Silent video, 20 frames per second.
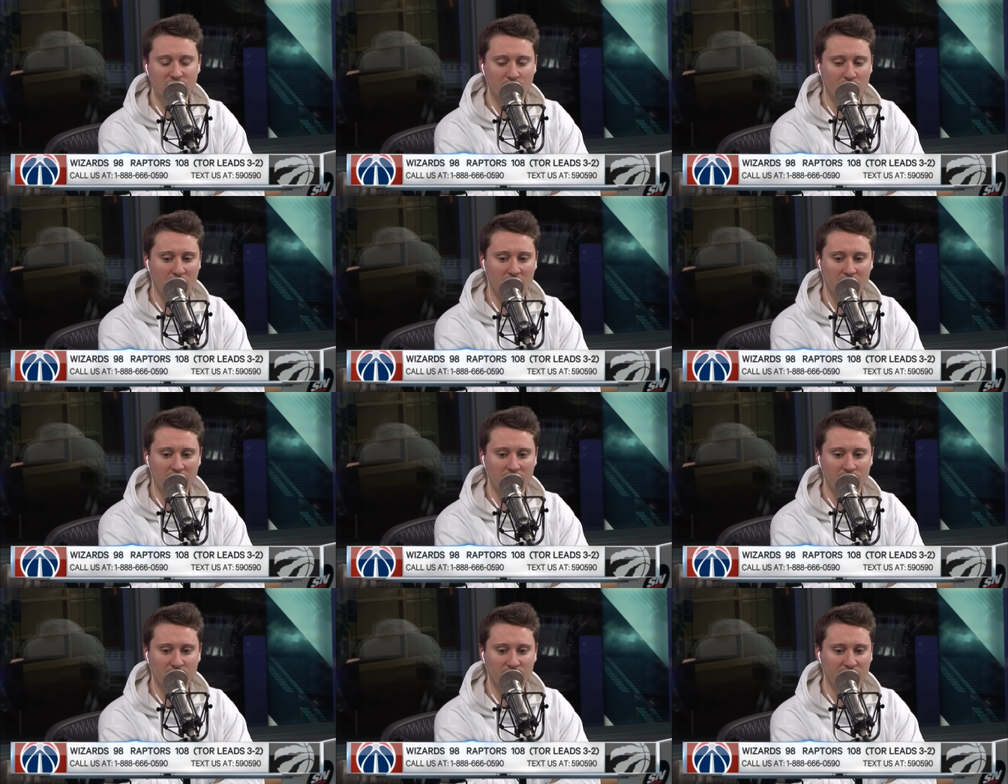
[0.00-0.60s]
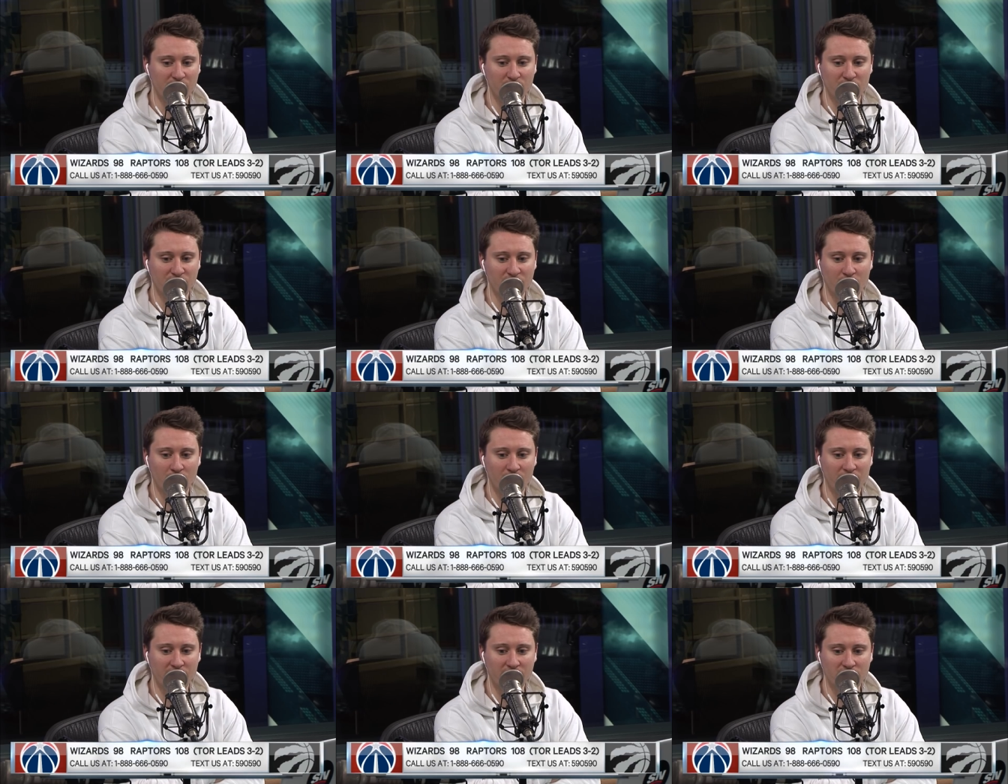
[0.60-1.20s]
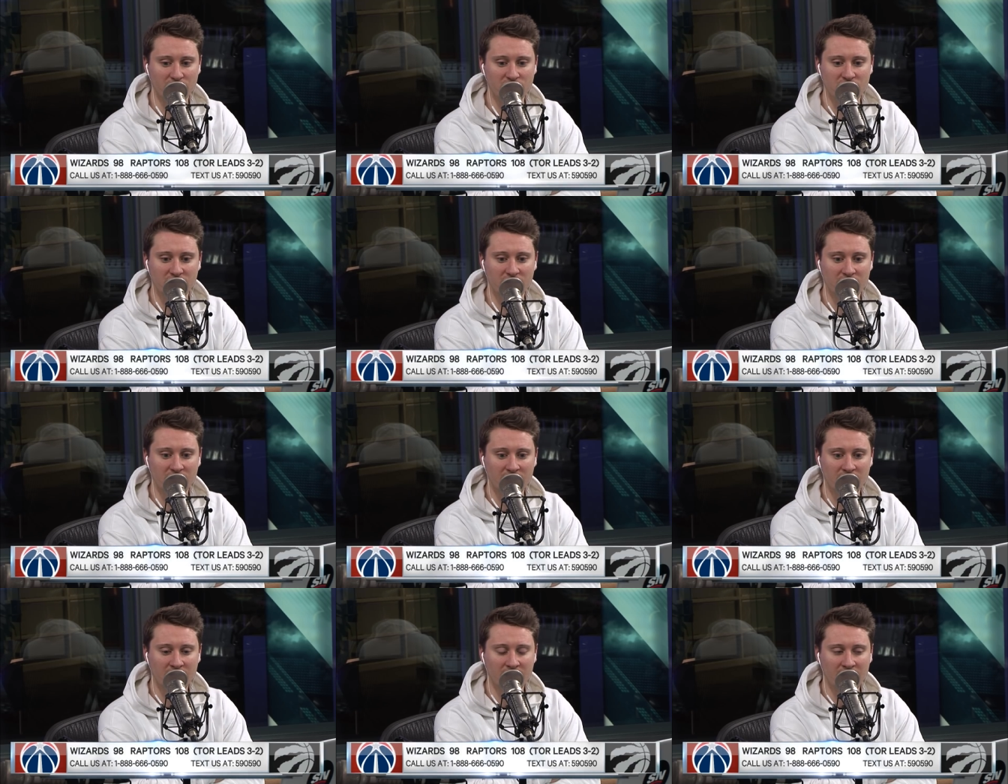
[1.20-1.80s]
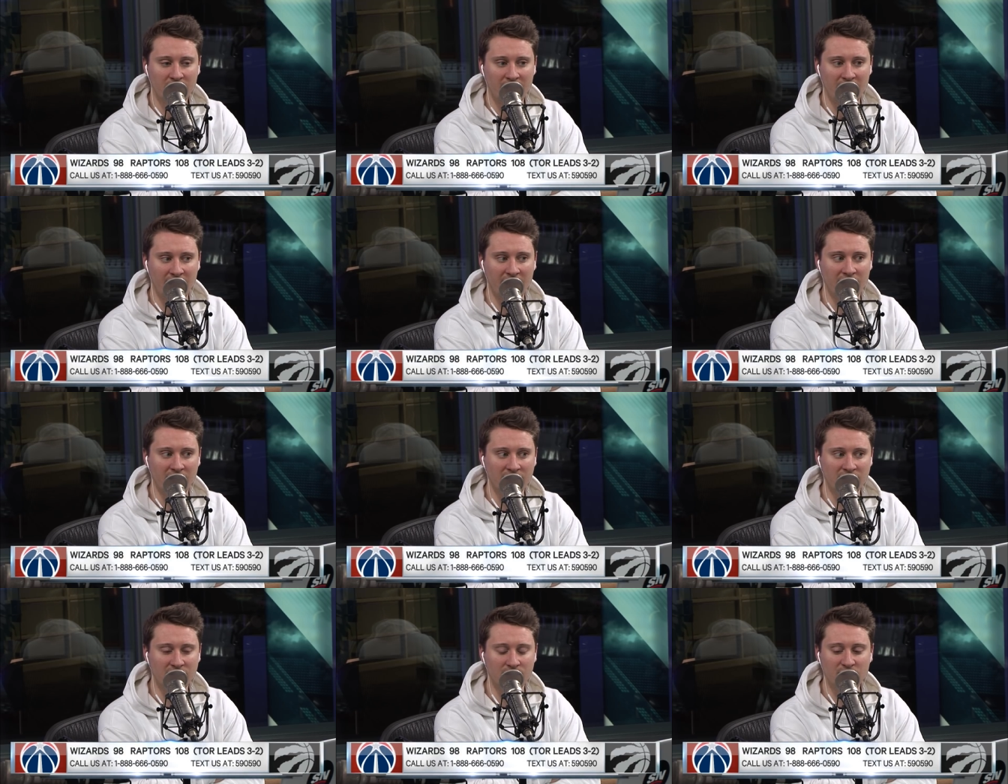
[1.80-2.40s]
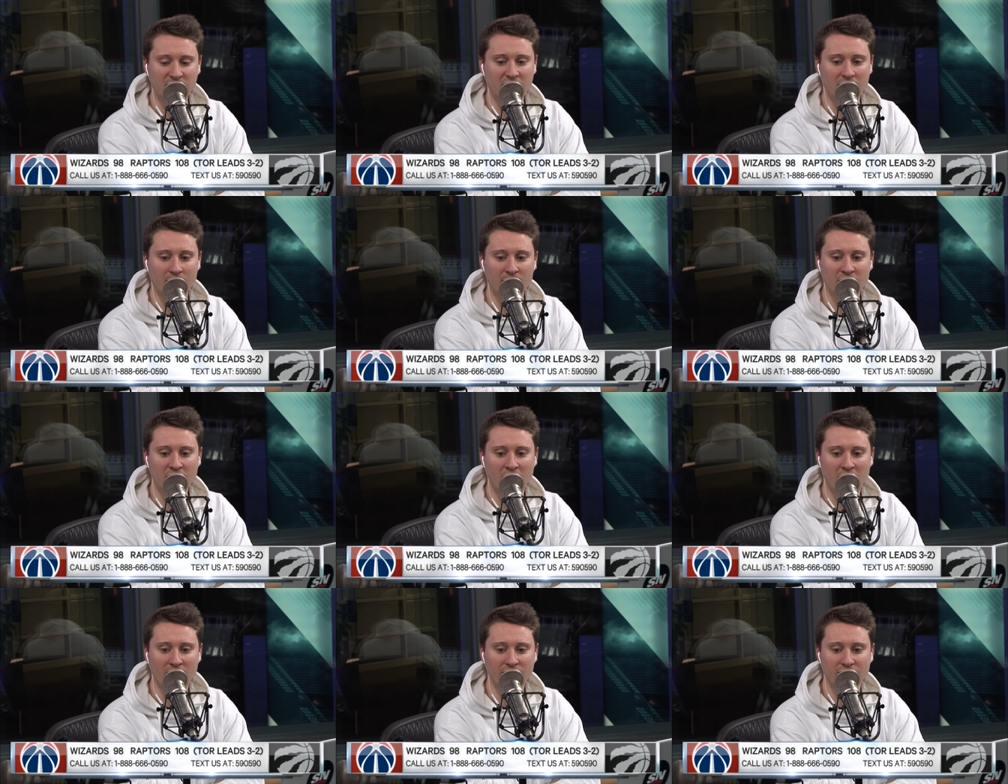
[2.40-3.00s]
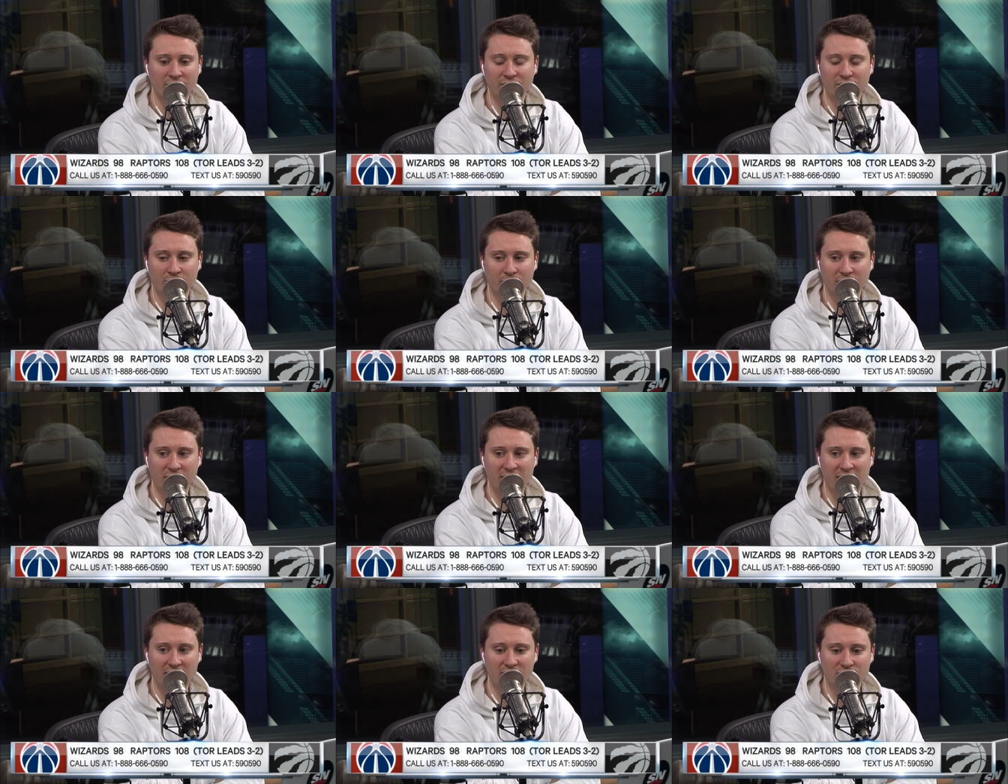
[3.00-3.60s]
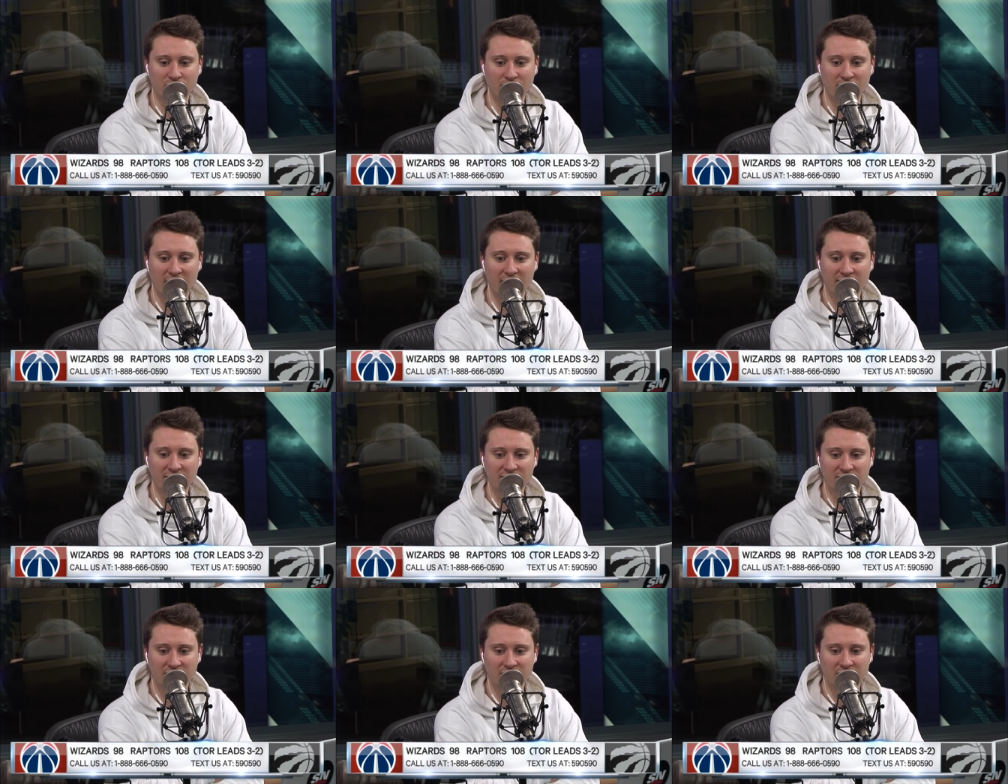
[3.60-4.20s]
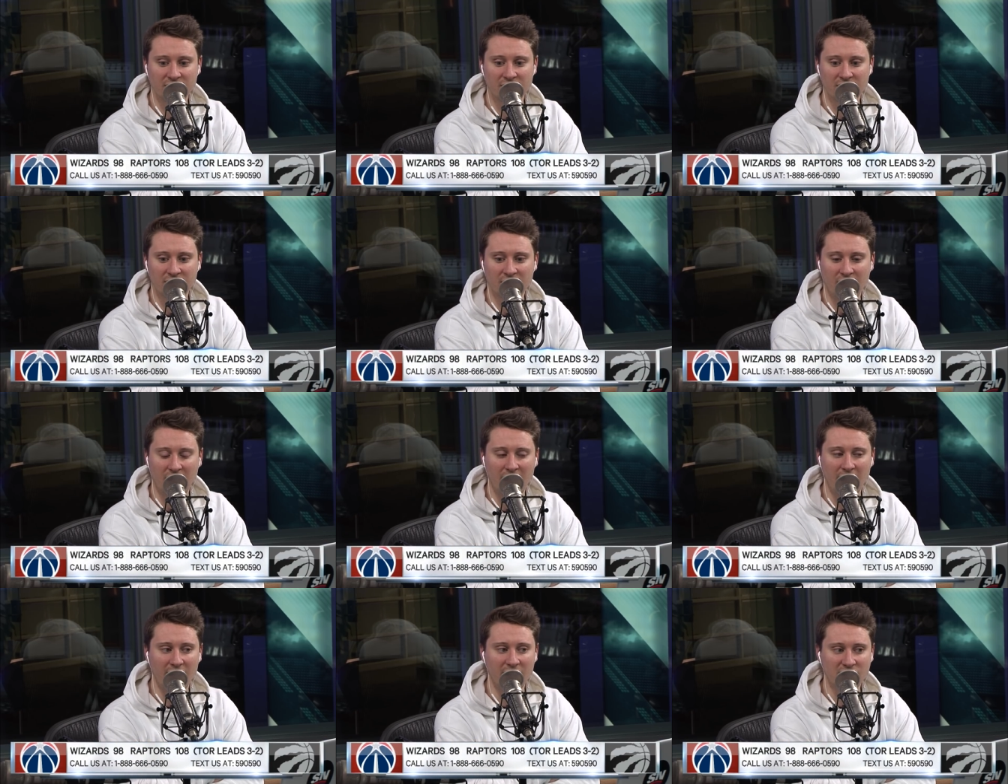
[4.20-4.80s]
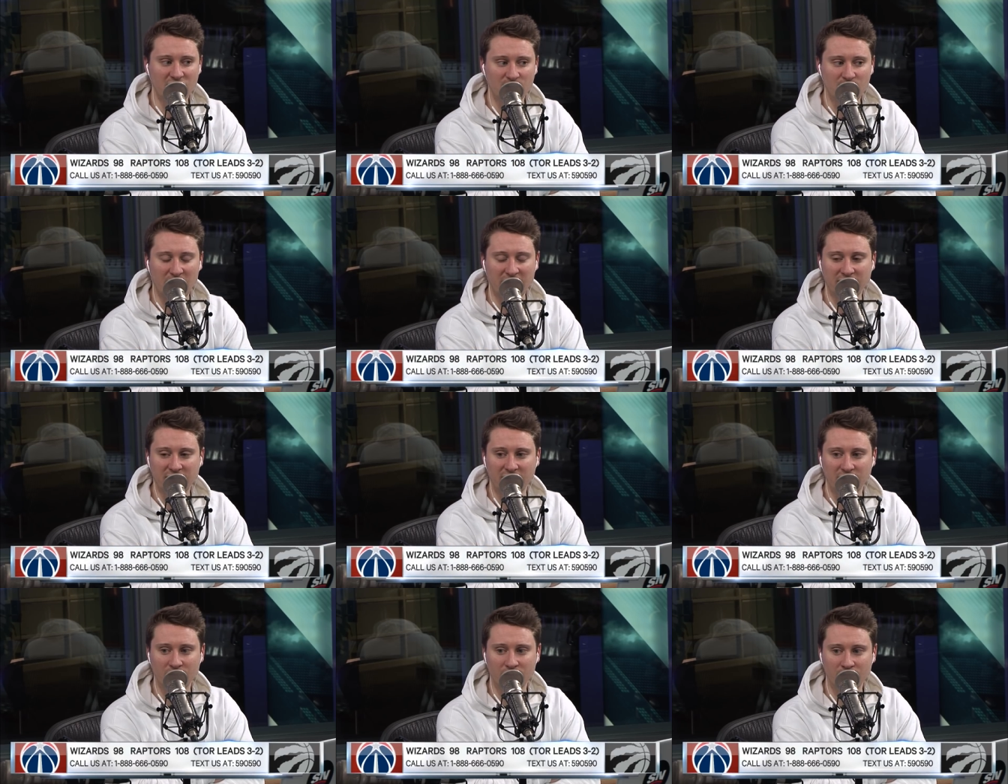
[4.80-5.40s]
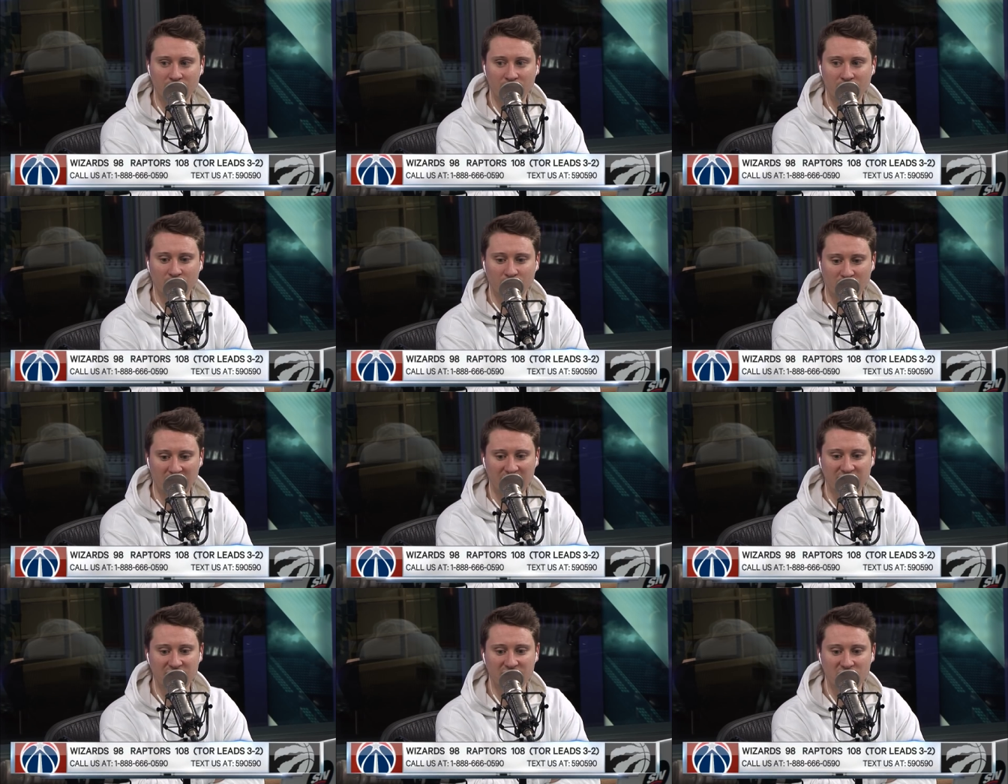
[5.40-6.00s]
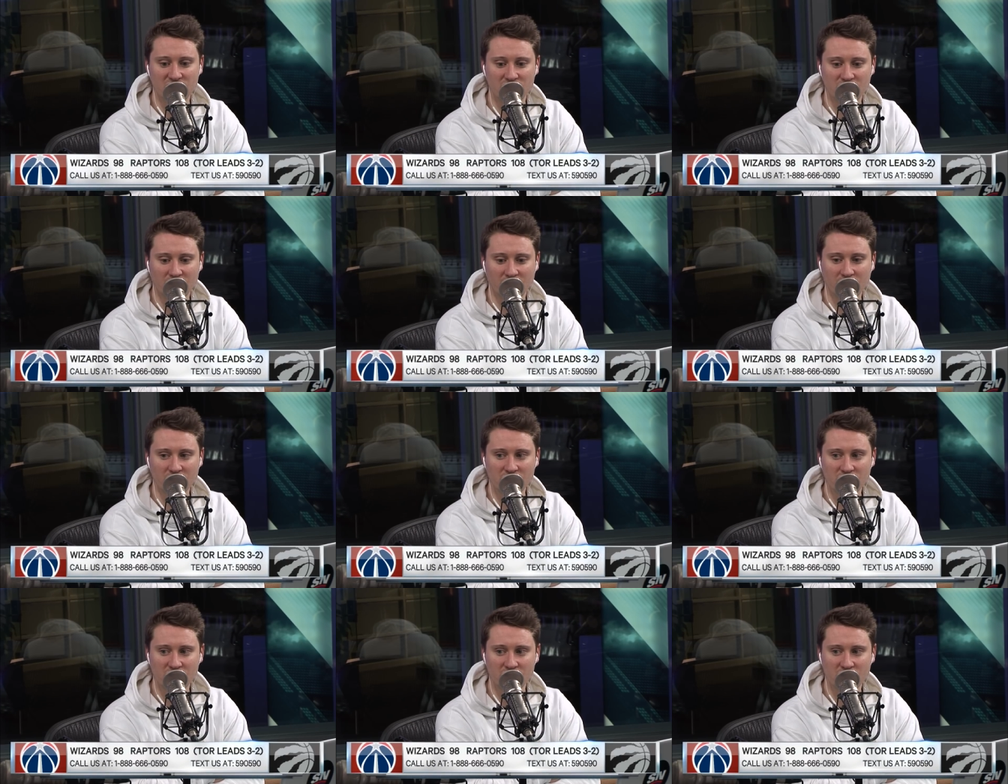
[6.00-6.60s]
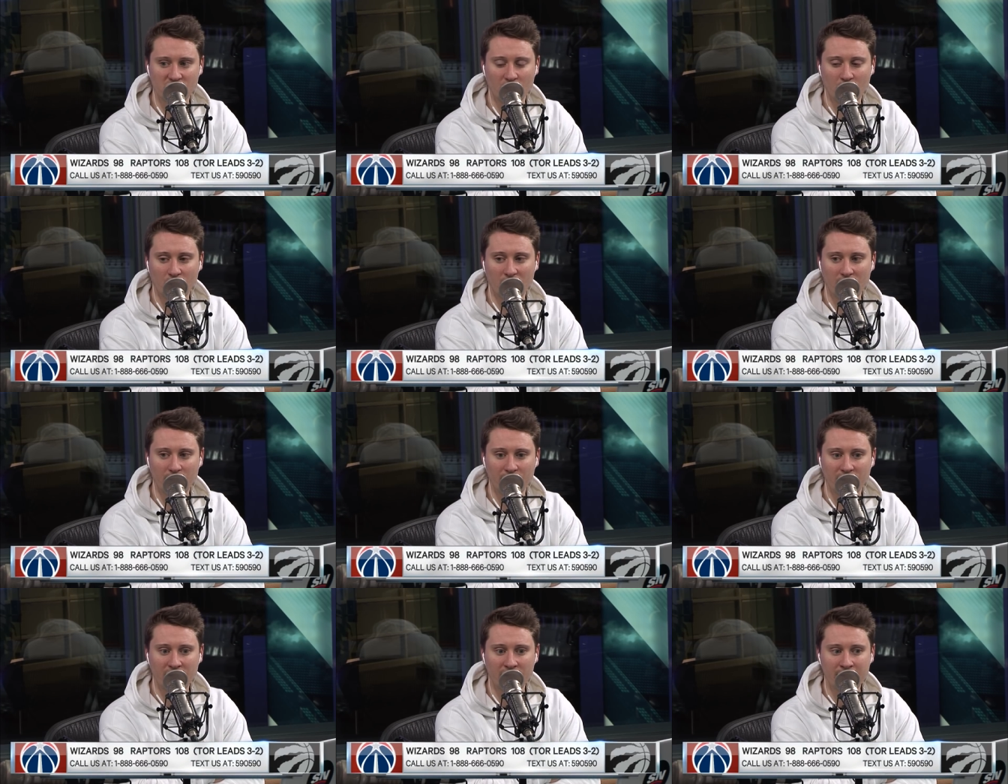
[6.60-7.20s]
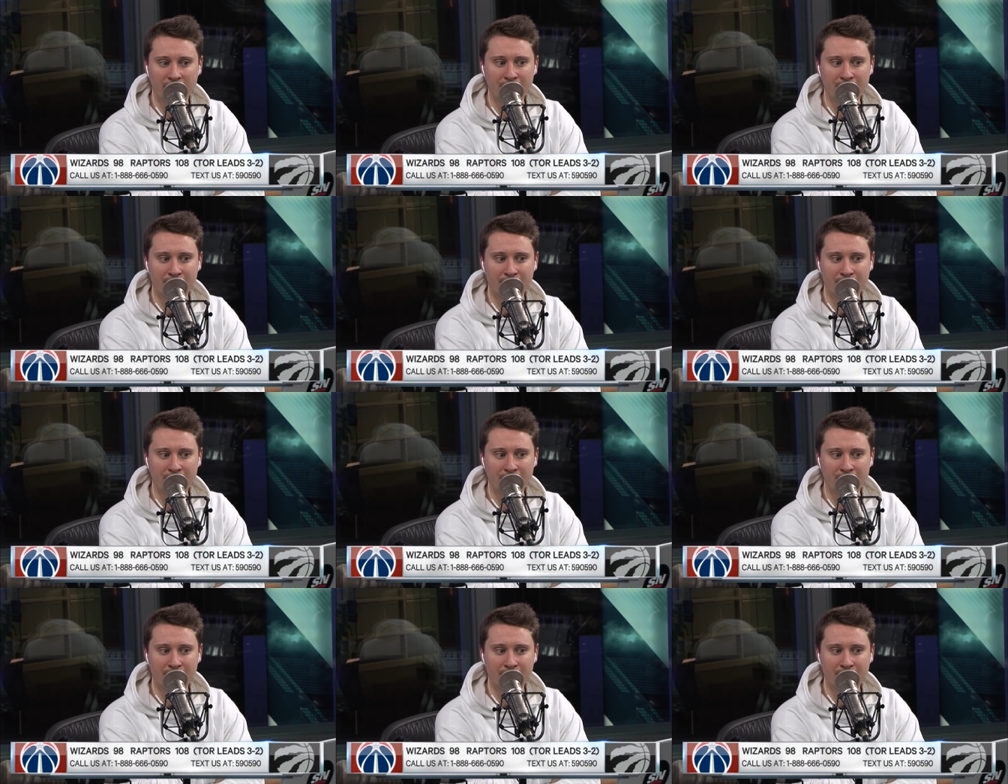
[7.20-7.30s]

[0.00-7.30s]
Ibaka played with no energy, and to be coming off of three days rest, I expected rested Serge to show up,